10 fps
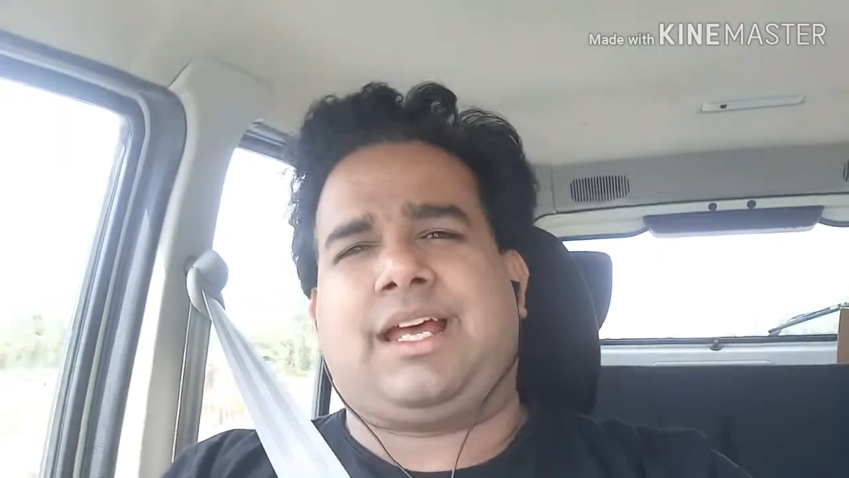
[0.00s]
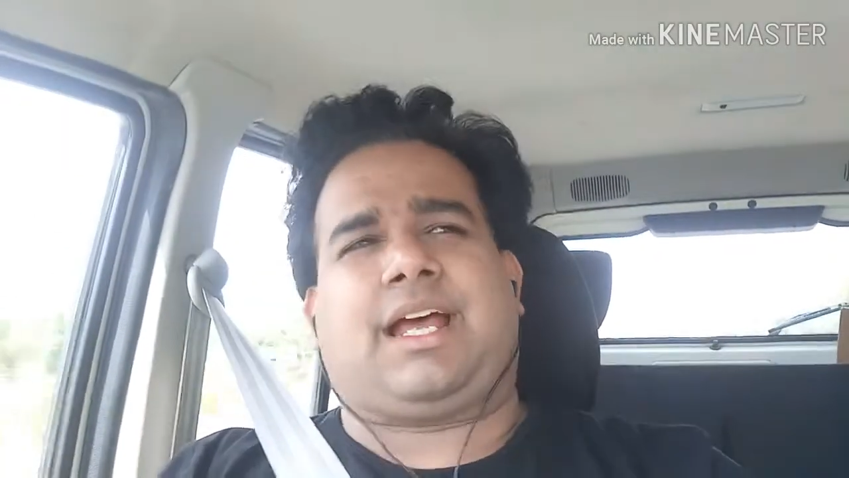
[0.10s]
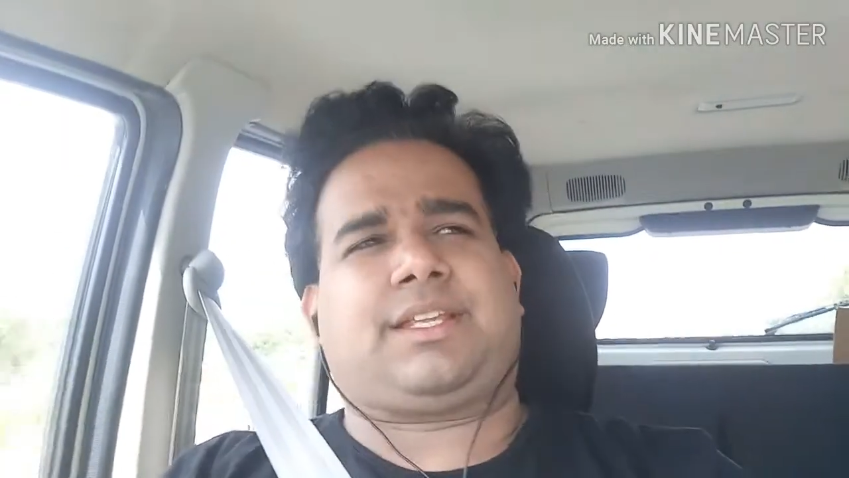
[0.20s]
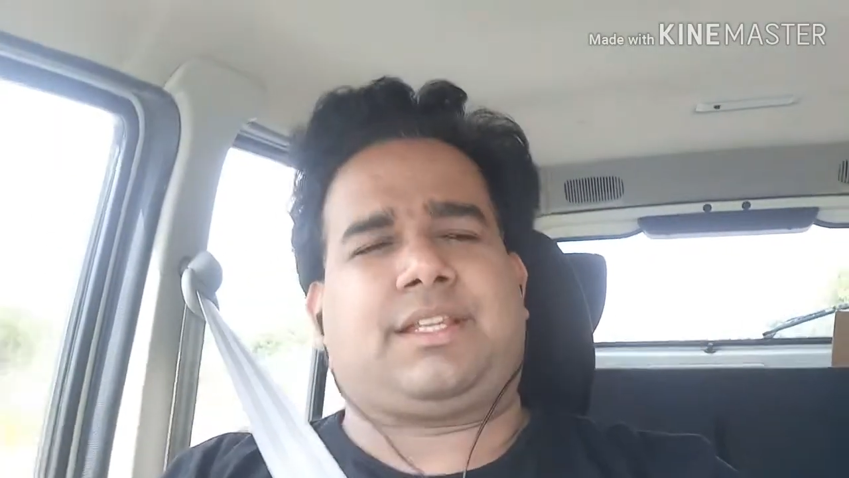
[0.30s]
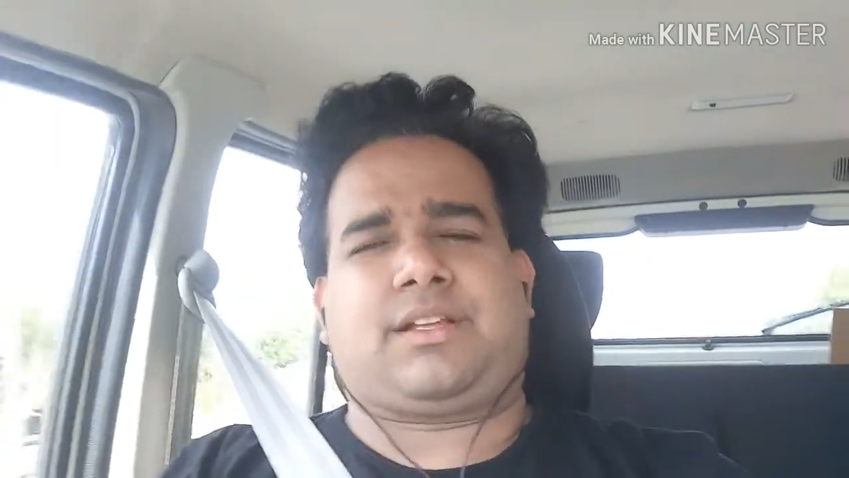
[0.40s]

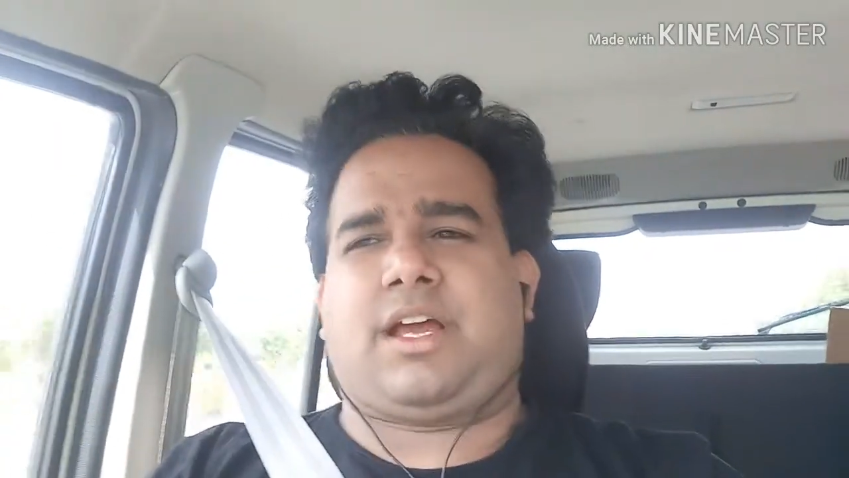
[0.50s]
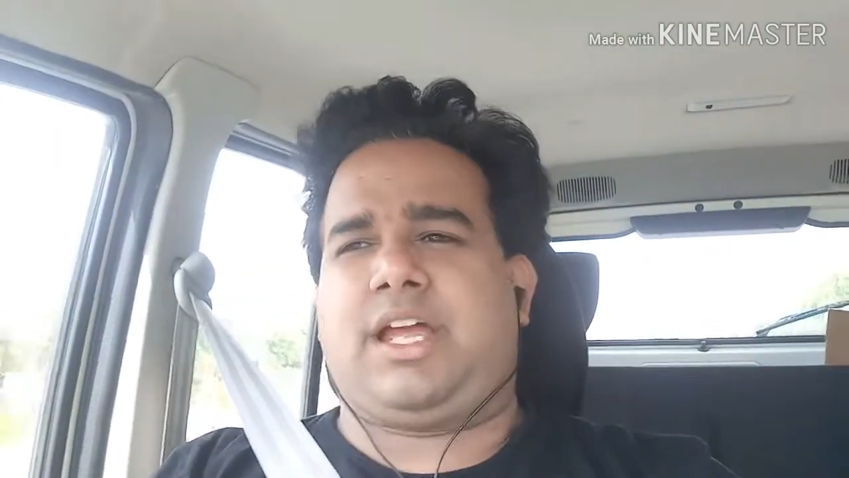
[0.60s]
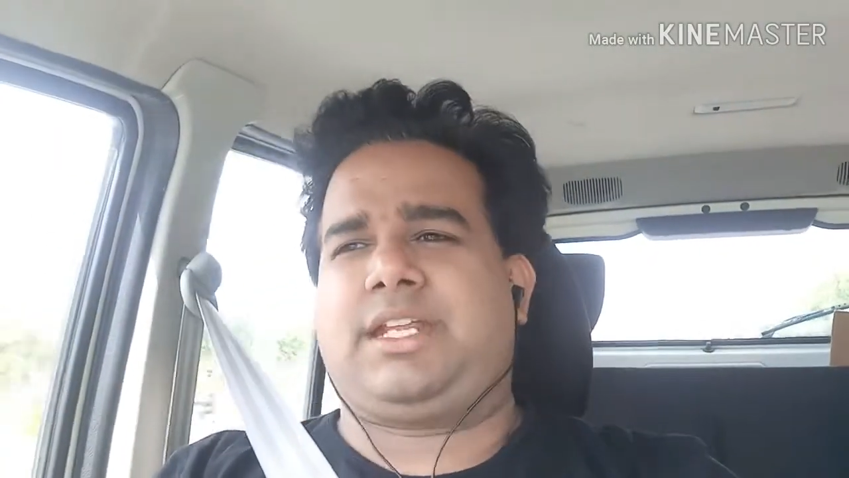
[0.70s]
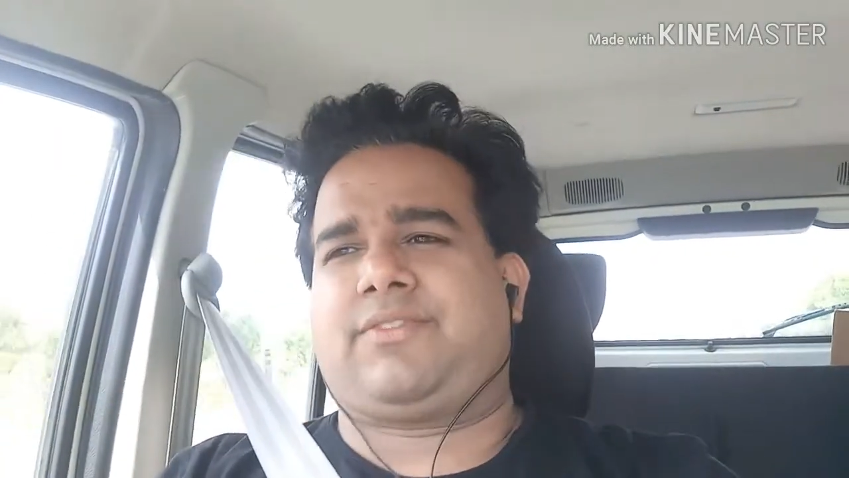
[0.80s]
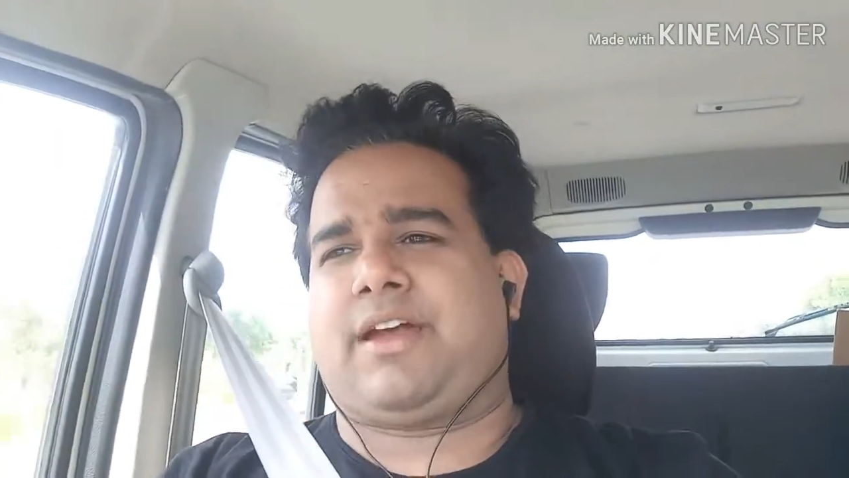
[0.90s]
I think
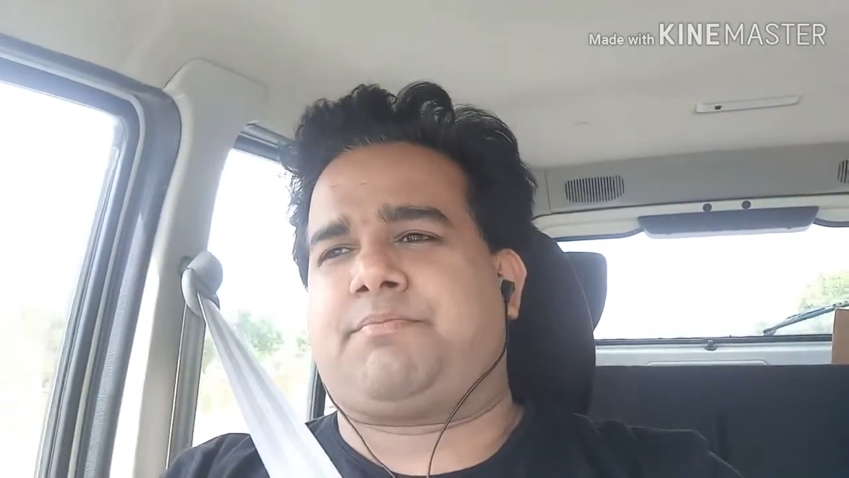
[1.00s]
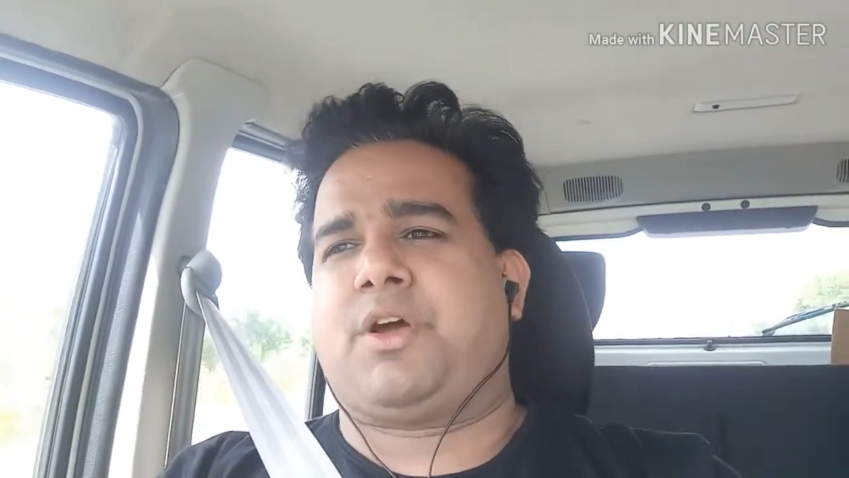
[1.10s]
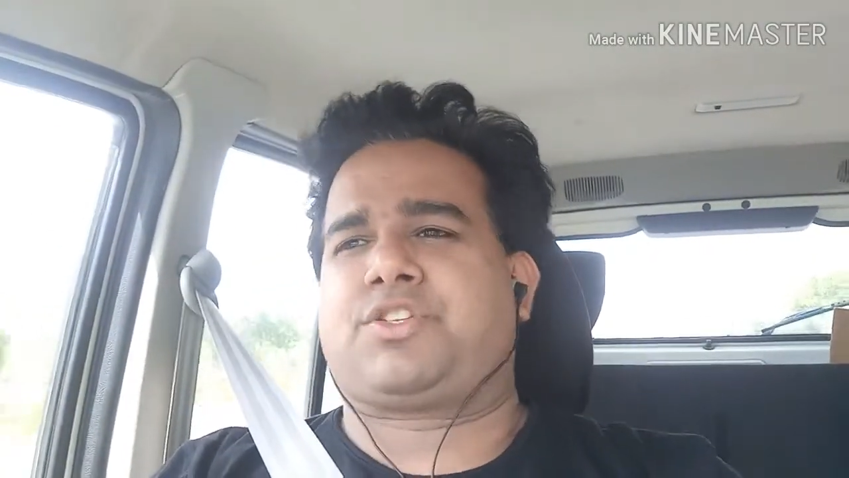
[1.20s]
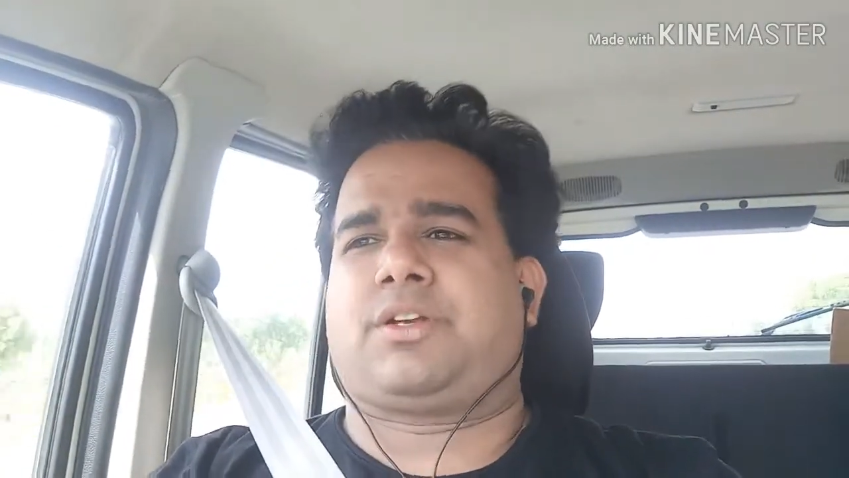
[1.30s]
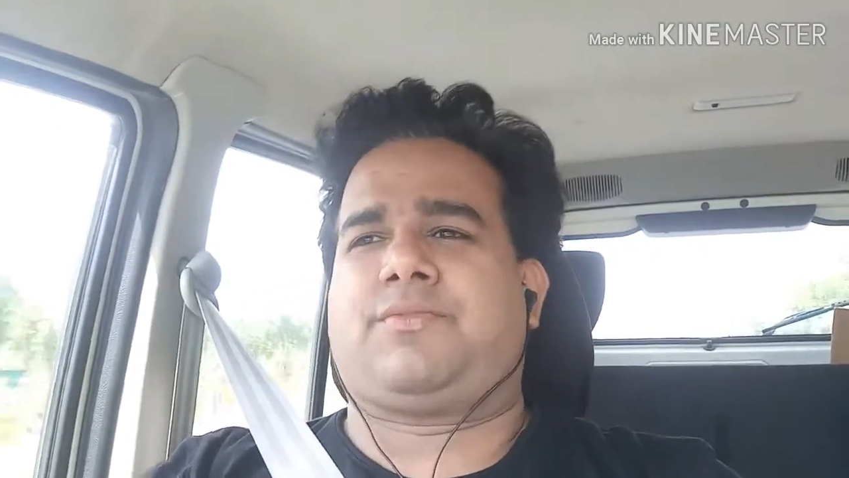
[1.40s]
85%